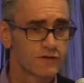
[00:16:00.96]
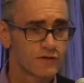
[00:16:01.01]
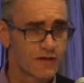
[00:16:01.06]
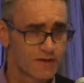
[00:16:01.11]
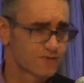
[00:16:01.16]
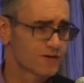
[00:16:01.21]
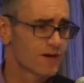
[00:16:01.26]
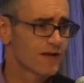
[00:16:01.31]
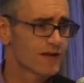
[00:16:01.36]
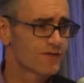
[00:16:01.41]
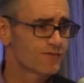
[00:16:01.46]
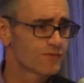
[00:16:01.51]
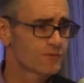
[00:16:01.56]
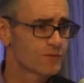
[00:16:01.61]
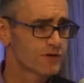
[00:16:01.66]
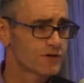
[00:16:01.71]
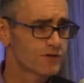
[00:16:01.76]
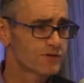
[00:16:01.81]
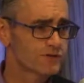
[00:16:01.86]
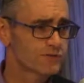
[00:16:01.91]
you have to get
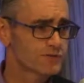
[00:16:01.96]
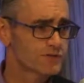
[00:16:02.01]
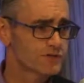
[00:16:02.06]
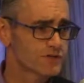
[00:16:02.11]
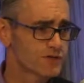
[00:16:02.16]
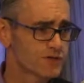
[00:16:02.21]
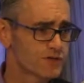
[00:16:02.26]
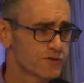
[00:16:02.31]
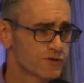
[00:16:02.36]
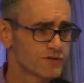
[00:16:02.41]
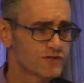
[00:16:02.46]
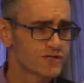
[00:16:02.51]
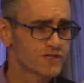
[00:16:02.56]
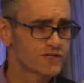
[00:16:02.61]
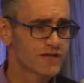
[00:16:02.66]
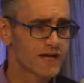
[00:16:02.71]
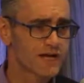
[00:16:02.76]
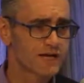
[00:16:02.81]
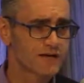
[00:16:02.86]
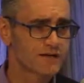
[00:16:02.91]
everybody through a security
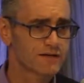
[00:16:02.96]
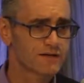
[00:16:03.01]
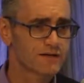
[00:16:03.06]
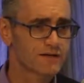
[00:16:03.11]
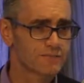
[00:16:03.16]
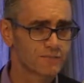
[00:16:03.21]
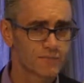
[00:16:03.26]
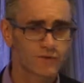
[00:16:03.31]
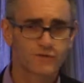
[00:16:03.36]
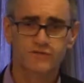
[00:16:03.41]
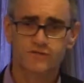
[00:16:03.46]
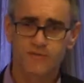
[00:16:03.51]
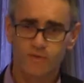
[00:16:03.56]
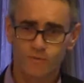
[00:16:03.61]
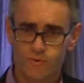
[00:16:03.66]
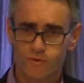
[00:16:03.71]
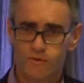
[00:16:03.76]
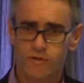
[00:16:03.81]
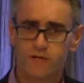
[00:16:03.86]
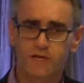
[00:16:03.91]
check because they're
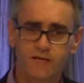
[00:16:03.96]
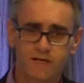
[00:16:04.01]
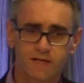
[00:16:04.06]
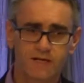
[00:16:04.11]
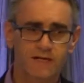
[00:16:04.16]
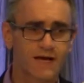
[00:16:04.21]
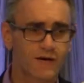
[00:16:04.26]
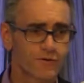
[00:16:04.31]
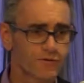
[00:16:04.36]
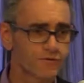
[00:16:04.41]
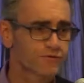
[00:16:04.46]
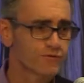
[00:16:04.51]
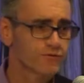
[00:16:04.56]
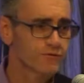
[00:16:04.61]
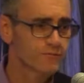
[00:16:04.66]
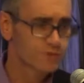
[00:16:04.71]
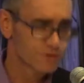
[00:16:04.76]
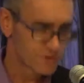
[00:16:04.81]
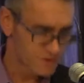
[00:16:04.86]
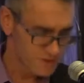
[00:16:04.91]
walking in and out through
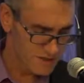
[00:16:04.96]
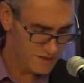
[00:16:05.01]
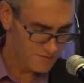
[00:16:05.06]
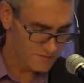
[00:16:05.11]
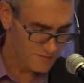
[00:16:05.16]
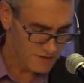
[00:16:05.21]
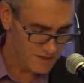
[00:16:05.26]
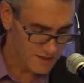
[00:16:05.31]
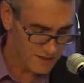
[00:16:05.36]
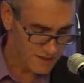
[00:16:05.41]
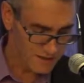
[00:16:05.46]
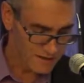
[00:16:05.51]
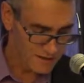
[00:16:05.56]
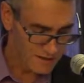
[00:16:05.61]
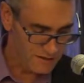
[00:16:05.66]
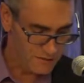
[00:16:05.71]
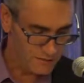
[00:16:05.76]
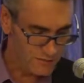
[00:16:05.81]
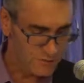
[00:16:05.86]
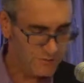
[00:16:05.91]
the prison every day.
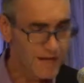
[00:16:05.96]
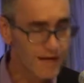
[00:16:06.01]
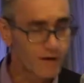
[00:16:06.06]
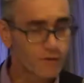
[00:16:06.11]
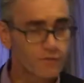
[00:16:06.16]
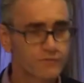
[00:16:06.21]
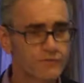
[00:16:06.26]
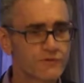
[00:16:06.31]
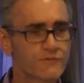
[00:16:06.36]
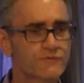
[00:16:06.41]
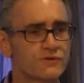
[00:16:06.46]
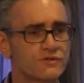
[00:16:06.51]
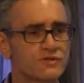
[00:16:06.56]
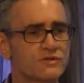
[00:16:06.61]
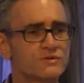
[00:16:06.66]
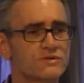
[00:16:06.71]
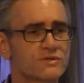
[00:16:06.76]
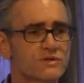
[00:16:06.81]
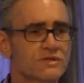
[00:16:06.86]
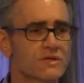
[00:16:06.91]
Well, now you've
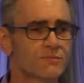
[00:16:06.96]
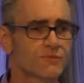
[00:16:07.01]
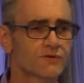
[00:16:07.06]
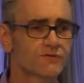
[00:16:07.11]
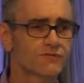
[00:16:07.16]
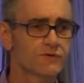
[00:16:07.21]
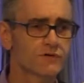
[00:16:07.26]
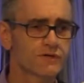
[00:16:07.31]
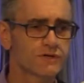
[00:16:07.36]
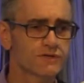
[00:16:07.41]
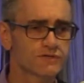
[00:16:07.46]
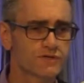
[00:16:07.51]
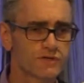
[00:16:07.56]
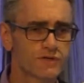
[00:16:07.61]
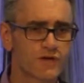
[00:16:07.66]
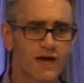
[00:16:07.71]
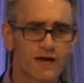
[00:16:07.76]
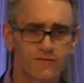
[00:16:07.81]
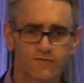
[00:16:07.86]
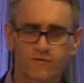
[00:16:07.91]
reduced the number of workers that
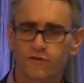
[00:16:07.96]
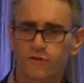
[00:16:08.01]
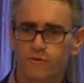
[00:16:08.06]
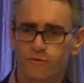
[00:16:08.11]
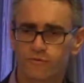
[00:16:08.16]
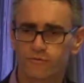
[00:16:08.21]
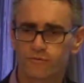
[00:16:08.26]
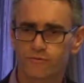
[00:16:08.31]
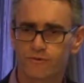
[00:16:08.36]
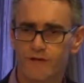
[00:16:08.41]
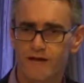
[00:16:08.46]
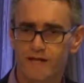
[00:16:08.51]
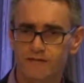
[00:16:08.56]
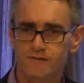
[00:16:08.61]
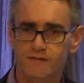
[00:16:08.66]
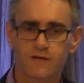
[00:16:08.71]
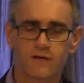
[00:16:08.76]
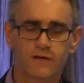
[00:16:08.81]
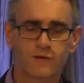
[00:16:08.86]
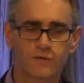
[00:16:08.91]
you have to go through that,
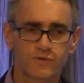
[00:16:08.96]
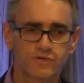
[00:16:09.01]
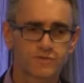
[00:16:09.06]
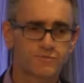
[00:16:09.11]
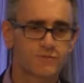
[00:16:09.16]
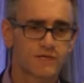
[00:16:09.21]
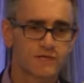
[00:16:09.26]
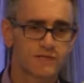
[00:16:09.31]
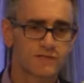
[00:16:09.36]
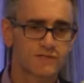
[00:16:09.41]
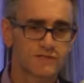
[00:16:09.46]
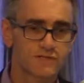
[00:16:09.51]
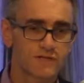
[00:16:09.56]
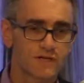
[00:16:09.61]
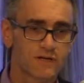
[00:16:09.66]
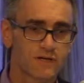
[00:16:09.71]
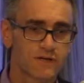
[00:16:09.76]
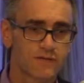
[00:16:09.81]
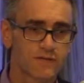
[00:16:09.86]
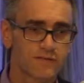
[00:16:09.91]
which means
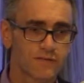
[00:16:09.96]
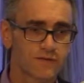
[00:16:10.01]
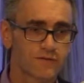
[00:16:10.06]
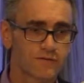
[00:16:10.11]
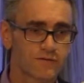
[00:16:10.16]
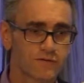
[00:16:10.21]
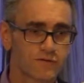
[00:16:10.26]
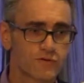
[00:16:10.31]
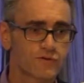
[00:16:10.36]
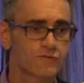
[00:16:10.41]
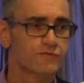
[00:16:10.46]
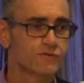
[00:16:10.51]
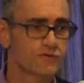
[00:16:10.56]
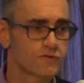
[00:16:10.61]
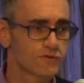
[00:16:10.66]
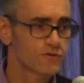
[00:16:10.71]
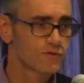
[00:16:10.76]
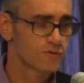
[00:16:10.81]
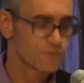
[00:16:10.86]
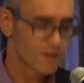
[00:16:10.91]
that you
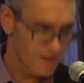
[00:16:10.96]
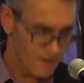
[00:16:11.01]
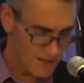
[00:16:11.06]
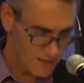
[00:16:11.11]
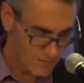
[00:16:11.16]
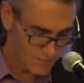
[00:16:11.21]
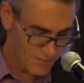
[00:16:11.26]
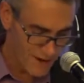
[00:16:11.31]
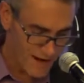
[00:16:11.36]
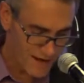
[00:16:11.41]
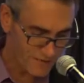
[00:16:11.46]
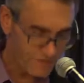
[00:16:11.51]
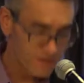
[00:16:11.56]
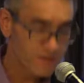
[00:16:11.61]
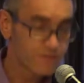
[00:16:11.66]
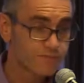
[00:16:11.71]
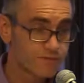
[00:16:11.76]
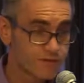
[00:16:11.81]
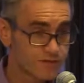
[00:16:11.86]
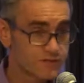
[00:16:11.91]
impact the
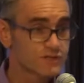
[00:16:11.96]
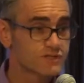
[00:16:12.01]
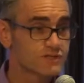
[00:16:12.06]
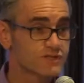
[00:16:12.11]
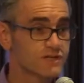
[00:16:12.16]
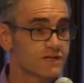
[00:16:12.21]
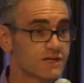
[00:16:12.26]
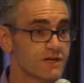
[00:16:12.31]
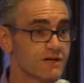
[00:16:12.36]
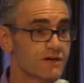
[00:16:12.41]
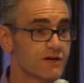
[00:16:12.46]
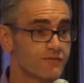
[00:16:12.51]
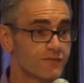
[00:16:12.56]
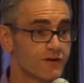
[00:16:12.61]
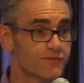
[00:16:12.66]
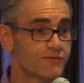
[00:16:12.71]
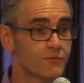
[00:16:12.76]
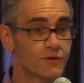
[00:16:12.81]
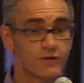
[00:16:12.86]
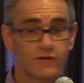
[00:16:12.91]
efficiency of
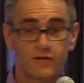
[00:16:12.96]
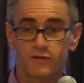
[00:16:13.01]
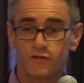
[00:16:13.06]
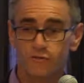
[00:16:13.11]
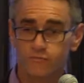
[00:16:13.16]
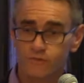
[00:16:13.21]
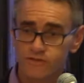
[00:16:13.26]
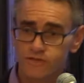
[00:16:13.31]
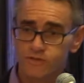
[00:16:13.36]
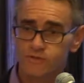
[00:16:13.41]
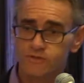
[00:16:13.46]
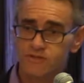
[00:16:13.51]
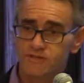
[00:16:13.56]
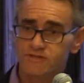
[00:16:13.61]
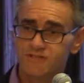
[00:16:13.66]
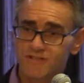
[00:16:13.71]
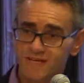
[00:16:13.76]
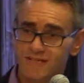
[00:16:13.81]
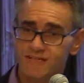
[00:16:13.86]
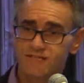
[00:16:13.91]
everybody and you reduce the
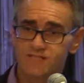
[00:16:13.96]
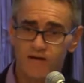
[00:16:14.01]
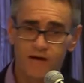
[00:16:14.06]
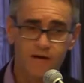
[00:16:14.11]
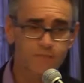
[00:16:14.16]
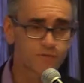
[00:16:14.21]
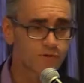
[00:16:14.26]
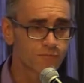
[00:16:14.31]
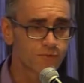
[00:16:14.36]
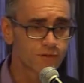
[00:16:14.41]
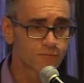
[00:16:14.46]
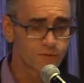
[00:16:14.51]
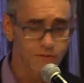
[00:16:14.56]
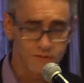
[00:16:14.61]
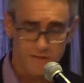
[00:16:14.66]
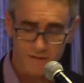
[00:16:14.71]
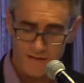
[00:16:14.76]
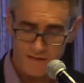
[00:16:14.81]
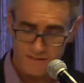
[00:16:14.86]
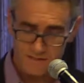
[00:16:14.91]
daily time
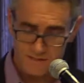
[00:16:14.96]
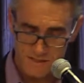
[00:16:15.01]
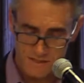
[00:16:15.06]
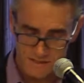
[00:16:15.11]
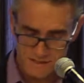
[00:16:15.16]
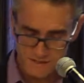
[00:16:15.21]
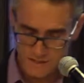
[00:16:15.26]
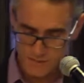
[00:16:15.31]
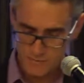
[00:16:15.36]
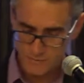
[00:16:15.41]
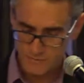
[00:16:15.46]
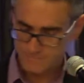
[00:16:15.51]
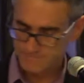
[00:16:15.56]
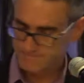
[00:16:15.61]
commitment that takes up.